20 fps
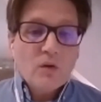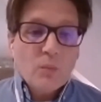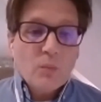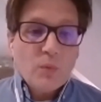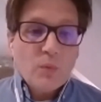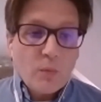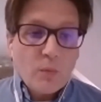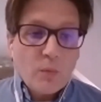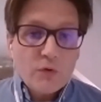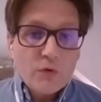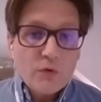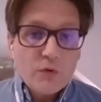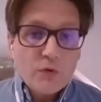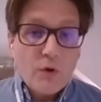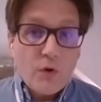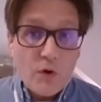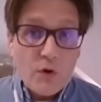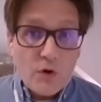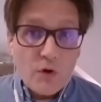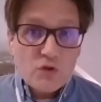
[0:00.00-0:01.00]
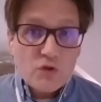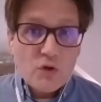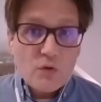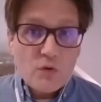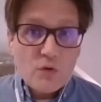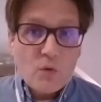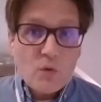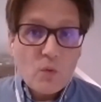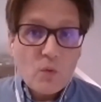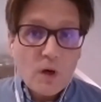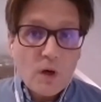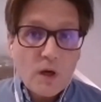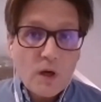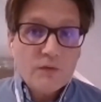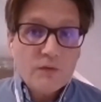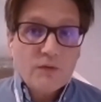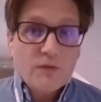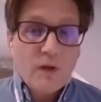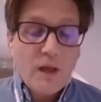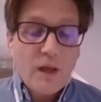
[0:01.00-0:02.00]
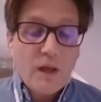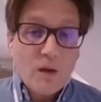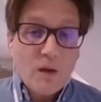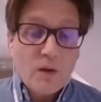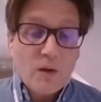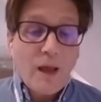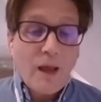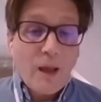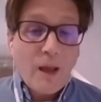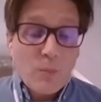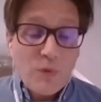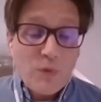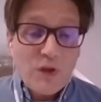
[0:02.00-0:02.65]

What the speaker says: to be able to nurture the ones and